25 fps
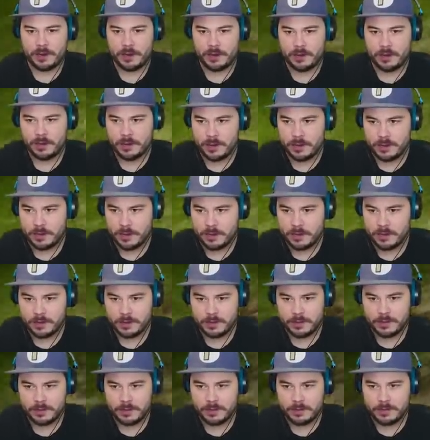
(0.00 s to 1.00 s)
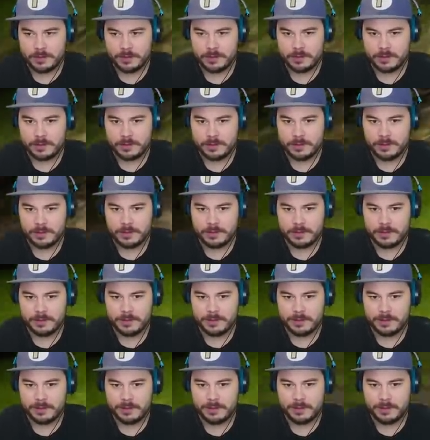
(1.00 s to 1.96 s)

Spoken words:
Nobody speaks.